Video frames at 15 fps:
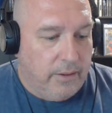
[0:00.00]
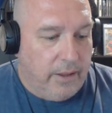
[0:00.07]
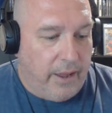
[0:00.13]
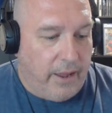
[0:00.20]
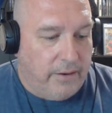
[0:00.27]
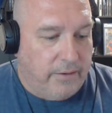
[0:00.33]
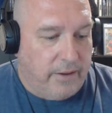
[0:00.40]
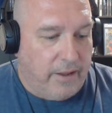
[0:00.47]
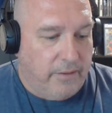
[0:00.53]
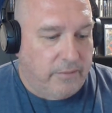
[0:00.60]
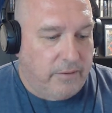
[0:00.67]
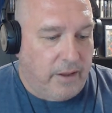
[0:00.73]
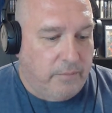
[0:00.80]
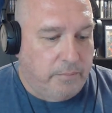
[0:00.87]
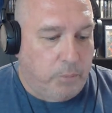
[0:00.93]

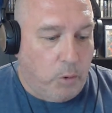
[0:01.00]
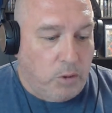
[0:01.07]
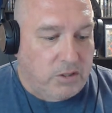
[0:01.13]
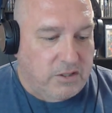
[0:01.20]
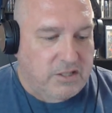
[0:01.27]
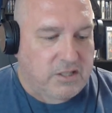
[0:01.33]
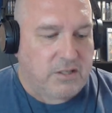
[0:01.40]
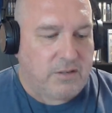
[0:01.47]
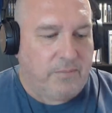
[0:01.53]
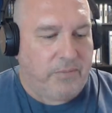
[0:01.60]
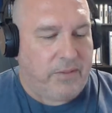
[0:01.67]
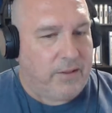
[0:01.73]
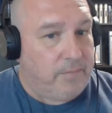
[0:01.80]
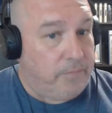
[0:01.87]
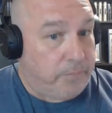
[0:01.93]
And books
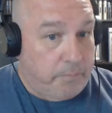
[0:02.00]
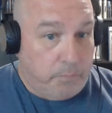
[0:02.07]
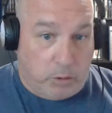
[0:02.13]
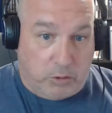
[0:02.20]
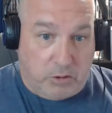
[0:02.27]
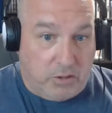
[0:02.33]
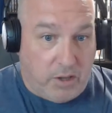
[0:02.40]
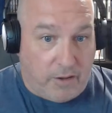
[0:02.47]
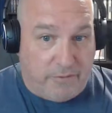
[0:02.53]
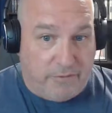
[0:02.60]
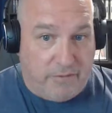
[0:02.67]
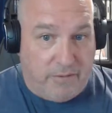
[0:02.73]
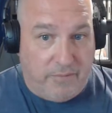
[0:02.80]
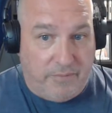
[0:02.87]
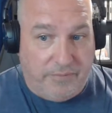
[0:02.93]
are
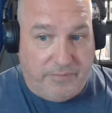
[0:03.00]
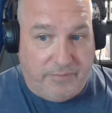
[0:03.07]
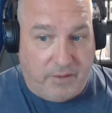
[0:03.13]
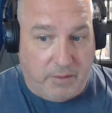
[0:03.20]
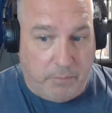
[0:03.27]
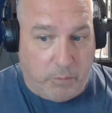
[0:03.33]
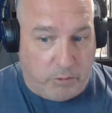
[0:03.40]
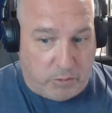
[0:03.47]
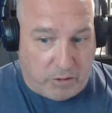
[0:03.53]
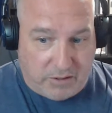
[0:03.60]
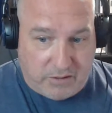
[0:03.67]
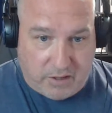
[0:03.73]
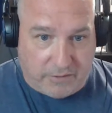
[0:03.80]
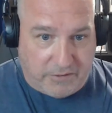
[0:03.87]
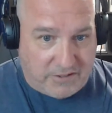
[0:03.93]
tough. Books are a
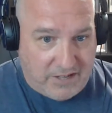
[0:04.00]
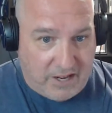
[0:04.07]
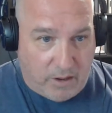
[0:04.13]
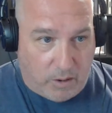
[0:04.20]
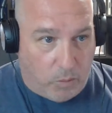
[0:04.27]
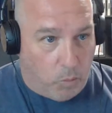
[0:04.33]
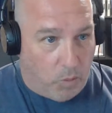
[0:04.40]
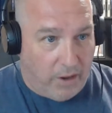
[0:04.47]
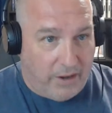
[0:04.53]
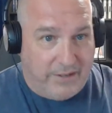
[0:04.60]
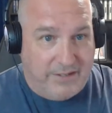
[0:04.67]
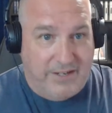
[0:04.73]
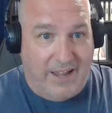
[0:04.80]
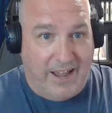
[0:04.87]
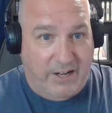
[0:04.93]
tough sell.
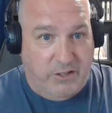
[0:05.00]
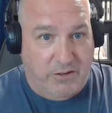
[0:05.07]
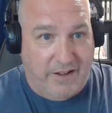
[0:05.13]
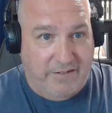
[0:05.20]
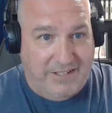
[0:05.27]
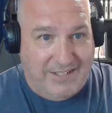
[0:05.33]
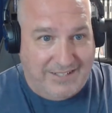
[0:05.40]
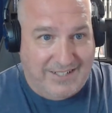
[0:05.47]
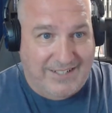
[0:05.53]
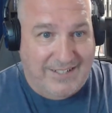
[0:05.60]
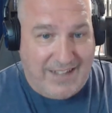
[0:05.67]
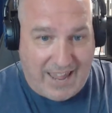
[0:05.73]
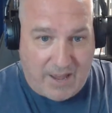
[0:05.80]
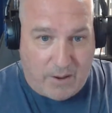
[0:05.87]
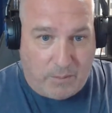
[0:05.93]
One, you actually have to sit
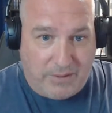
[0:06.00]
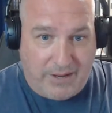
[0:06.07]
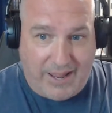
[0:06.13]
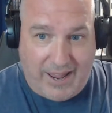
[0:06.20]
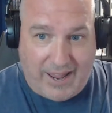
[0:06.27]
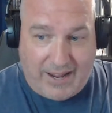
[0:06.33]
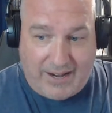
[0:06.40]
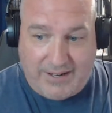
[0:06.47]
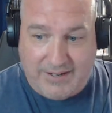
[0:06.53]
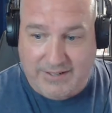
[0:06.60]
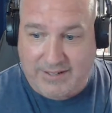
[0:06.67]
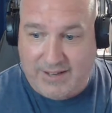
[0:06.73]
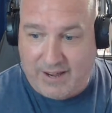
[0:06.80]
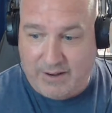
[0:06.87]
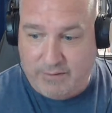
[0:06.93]
down and
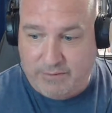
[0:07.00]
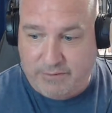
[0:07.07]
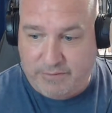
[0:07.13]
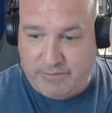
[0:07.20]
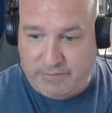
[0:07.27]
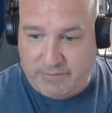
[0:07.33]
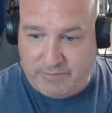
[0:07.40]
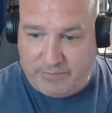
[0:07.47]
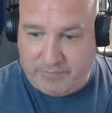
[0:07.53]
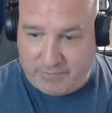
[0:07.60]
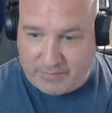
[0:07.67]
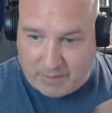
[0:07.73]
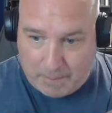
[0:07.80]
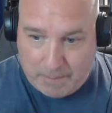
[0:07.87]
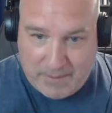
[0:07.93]
kind of
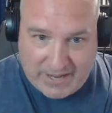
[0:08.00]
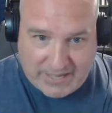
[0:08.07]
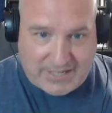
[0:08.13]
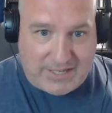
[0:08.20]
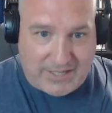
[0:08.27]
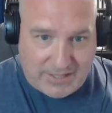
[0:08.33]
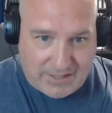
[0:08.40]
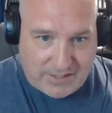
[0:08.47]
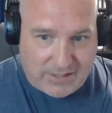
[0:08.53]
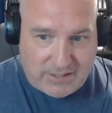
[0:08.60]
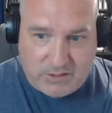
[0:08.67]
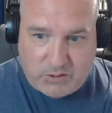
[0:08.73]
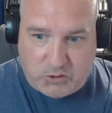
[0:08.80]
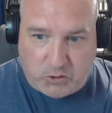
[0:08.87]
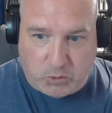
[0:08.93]
commit
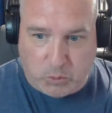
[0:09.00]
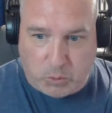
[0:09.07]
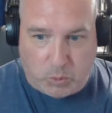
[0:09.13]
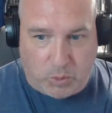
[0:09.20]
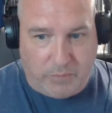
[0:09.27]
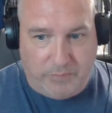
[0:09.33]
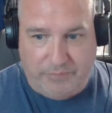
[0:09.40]
to